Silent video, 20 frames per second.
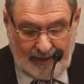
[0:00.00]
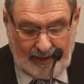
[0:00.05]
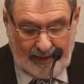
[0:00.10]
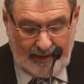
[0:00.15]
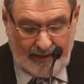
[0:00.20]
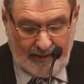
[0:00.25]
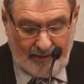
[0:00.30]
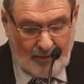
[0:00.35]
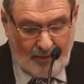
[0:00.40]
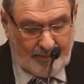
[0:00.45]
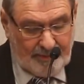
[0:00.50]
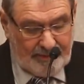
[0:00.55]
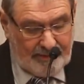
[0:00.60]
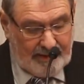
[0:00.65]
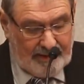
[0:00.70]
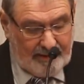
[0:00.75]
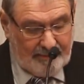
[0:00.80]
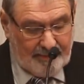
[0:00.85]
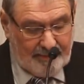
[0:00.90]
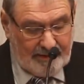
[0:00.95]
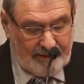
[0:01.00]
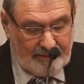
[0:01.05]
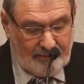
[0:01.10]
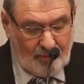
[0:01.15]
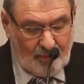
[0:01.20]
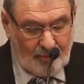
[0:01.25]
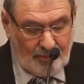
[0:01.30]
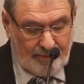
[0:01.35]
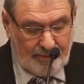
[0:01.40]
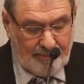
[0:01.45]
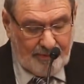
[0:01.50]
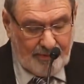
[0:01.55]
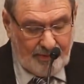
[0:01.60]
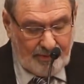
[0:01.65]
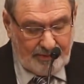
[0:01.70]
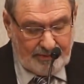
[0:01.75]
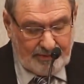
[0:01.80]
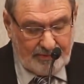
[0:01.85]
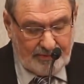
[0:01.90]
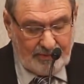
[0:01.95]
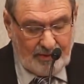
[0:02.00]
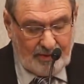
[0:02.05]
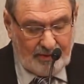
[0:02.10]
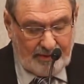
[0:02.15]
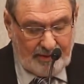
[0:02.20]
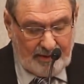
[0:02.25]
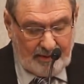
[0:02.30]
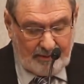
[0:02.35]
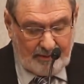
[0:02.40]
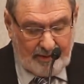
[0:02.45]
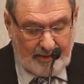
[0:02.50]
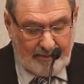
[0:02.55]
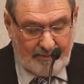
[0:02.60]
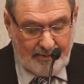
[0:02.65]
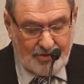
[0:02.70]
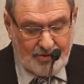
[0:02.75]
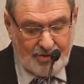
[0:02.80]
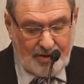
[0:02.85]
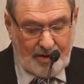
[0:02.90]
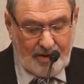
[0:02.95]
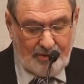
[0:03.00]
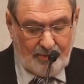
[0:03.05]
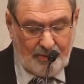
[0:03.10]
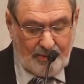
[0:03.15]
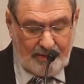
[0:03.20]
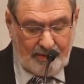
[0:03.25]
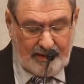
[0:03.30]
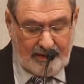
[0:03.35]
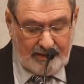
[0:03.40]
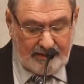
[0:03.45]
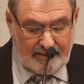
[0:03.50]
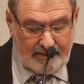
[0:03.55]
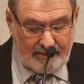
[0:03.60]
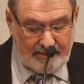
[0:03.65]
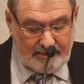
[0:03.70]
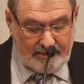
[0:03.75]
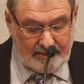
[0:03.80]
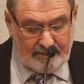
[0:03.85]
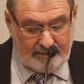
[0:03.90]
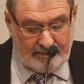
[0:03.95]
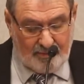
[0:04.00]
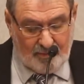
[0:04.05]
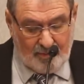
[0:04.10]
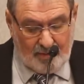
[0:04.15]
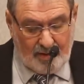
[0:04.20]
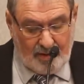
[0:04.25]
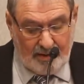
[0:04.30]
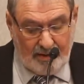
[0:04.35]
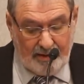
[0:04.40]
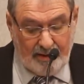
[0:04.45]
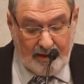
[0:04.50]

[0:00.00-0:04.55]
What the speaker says: I had opened the AP's Fort Worth Bureau at the Star-Telegram in January 1961,